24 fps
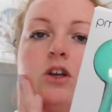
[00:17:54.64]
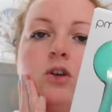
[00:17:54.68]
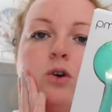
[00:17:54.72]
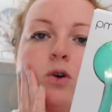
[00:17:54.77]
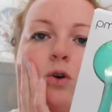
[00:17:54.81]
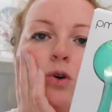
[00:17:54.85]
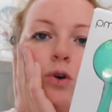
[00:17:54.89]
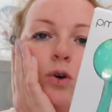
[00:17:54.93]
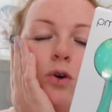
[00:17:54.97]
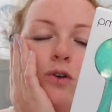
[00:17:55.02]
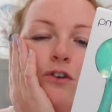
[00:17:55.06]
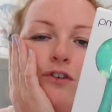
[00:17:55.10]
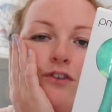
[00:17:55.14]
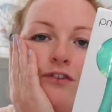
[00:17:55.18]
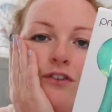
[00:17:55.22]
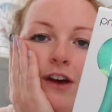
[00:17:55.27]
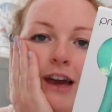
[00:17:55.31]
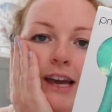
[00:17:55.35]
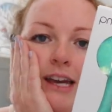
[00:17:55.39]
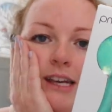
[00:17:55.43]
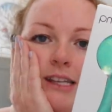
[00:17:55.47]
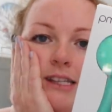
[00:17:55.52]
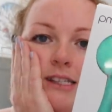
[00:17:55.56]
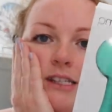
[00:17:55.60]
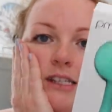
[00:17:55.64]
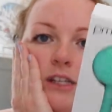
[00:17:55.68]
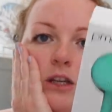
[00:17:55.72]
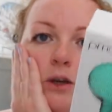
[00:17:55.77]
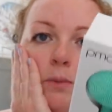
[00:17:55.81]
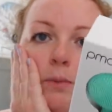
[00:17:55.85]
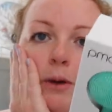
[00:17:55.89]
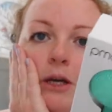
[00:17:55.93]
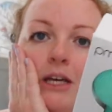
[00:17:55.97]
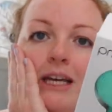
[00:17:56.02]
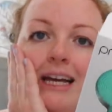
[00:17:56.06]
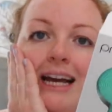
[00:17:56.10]
your face,
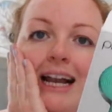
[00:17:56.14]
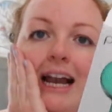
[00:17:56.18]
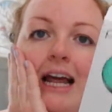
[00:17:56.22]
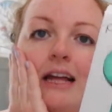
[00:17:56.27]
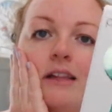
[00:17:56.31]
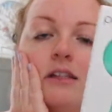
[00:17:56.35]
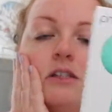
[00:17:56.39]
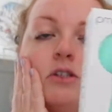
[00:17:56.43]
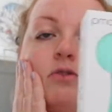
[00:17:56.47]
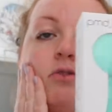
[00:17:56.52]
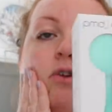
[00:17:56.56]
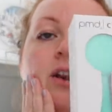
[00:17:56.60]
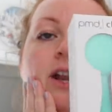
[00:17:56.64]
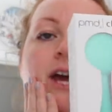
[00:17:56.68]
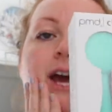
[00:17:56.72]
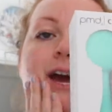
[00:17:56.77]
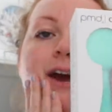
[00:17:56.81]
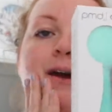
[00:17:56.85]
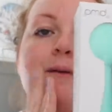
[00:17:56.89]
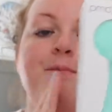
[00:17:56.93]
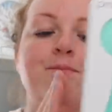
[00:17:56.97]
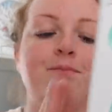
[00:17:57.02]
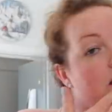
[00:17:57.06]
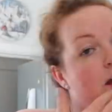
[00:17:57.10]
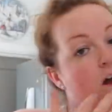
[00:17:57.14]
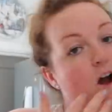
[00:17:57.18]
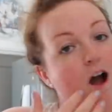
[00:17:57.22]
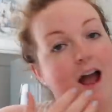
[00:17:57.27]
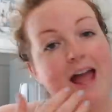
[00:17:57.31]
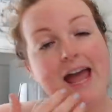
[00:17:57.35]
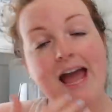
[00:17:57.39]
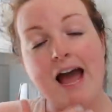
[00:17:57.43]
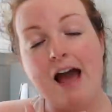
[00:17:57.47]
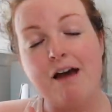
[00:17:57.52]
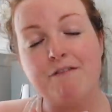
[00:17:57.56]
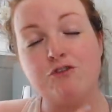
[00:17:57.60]
you put your cleanser on it.
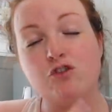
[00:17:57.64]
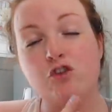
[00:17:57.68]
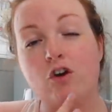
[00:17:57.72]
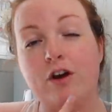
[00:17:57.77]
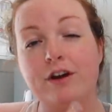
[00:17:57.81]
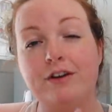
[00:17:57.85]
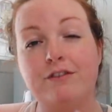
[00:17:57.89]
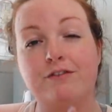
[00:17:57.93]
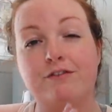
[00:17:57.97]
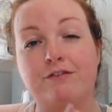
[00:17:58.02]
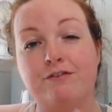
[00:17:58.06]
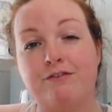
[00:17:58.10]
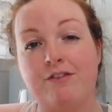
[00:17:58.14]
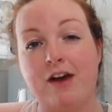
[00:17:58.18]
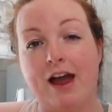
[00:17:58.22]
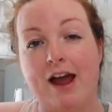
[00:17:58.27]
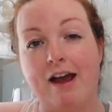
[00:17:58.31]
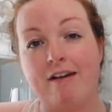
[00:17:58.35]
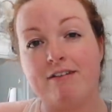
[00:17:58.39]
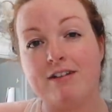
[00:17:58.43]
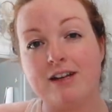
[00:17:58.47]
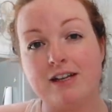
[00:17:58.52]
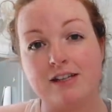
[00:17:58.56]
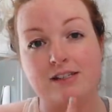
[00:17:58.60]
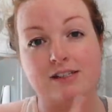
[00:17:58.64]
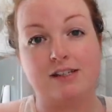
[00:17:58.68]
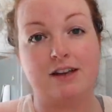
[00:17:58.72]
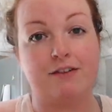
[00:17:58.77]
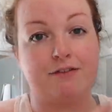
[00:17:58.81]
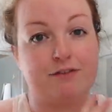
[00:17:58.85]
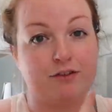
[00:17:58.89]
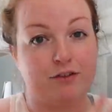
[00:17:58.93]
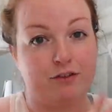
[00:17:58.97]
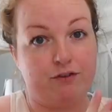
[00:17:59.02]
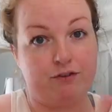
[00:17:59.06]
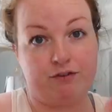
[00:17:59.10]
I have tried various
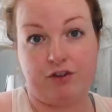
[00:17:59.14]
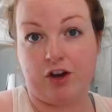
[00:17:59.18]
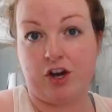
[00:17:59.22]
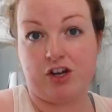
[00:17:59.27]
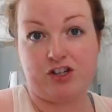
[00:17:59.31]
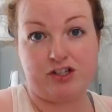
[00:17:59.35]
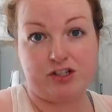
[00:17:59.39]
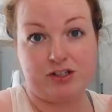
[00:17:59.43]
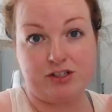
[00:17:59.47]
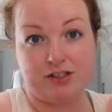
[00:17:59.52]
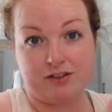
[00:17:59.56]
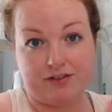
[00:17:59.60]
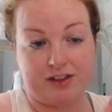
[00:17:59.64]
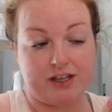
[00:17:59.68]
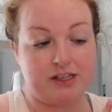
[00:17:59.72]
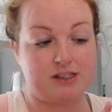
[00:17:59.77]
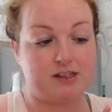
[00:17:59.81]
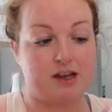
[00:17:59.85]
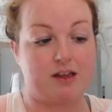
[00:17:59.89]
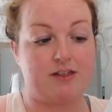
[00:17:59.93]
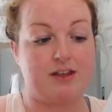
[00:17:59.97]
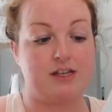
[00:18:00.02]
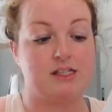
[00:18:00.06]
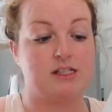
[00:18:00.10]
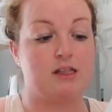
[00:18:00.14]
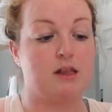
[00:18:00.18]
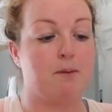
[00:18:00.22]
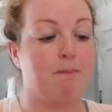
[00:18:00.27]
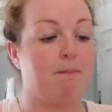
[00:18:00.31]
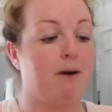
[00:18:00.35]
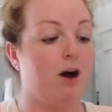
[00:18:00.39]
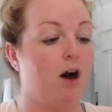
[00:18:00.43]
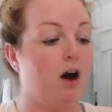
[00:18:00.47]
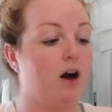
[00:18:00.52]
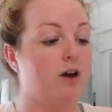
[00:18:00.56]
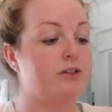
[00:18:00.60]
different versions of things like this in the
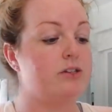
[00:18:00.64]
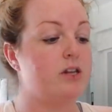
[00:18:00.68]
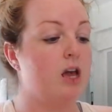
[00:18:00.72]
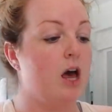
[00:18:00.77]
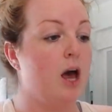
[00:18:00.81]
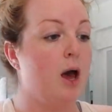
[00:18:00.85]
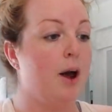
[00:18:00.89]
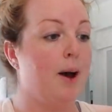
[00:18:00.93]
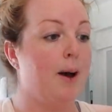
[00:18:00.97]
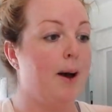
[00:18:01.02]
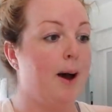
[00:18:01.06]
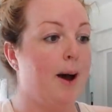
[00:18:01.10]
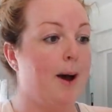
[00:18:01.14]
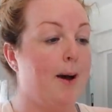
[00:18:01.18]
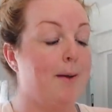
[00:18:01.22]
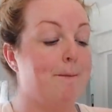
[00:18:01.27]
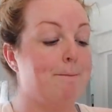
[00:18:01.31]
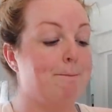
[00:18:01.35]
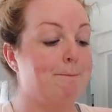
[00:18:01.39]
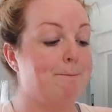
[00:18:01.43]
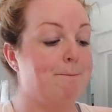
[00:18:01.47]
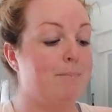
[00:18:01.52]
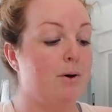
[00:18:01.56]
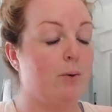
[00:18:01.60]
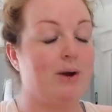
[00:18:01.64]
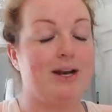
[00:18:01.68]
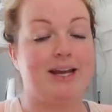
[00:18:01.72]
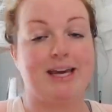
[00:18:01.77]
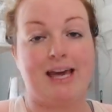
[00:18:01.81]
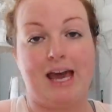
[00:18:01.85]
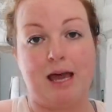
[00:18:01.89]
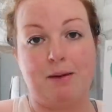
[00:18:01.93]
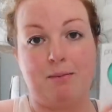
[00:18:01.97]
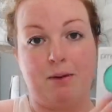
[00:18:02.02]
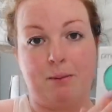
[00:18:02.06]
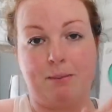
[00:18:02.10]
past, um, but when
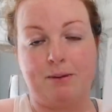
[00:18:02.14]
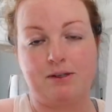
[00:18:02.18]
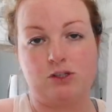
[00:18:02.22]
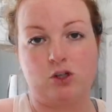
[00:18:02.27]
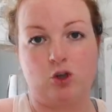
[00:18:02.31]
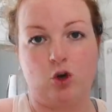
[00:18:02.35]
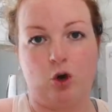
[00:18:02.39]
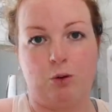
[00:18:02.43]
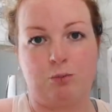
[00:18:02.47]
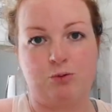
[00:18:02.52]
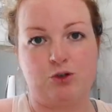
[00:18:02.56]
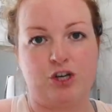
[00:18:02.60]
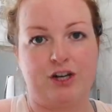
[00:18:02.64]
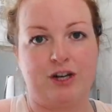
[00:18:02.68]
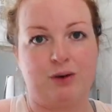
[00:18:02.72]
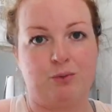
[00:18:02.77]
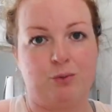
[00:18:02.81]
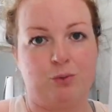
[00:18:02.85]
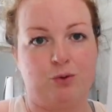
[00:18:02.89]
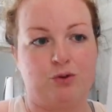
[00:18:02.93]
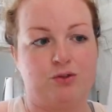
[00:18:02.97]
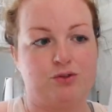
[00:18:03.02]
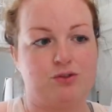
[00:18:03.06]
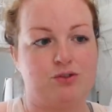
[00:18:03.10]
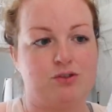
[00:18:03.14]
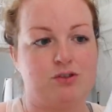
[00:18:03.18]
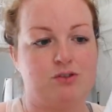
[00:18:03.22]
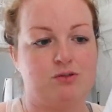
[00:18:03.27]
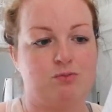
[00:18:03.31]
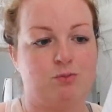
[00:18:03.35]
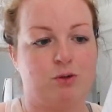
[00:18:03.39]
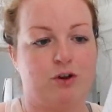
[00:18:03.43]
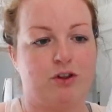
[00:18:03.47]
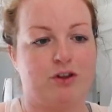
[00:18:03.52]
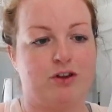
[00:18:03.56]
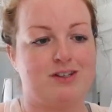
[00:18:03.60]
it came up as an option, it
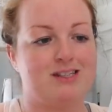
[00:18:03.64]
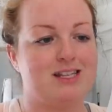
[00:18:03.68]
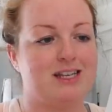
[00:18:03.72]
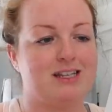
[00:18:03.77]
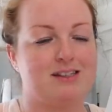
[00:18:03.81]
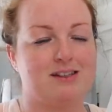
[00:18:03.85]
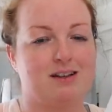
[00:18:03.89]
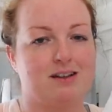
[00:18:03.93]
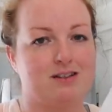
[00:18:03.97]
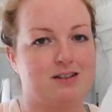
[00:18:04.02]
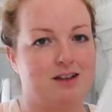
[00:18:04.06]
was one of those things I